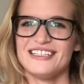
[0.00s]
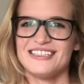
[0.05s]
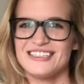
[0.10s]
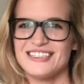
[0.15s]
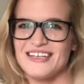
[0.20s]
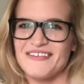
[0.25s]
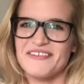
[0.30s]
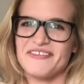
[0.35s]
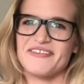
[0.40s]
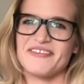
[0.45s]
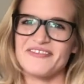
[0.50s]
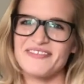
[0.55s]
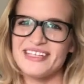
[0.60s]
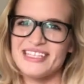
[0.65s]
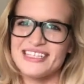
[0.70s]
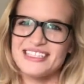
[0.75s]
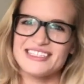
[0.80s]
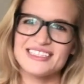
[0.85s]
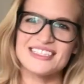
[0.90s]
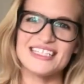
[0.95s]
it's coming from
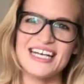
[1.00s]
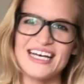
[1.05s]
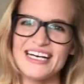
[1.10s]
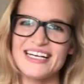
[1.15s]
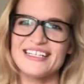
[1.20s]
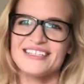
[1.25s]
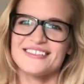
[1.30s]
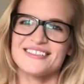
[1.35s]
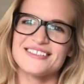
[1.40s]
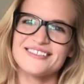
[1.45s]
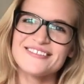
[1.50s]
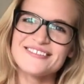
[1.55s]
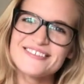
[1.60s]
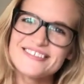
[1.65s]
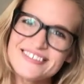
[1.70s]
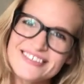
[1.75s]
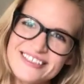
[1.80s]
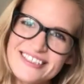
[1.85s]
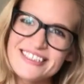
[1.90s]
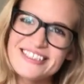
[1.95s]
like the sky, so
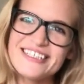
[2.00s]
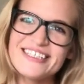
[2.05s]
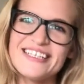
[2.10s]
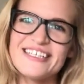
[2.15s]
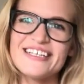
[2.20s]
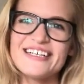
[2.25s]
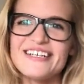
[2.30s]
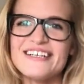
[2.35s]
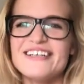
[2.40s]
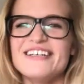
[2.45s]
yeah,